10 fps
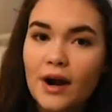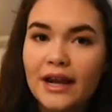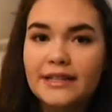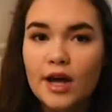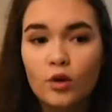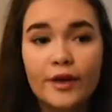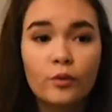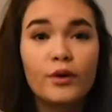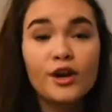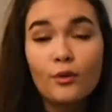writing down
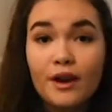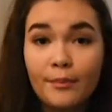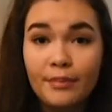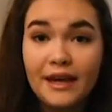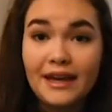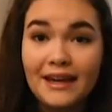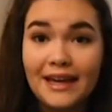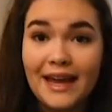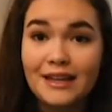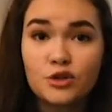like where you want to
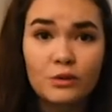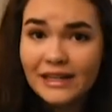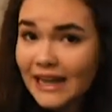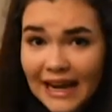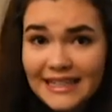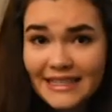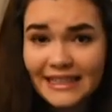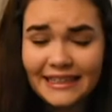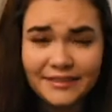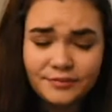be in
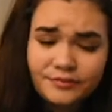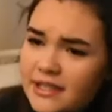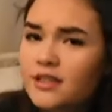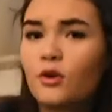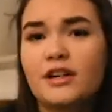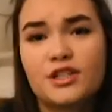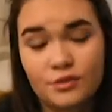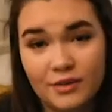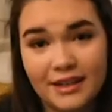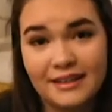2019 is going
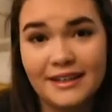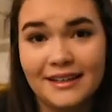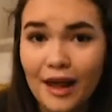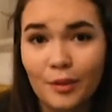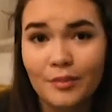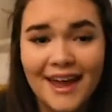to really help.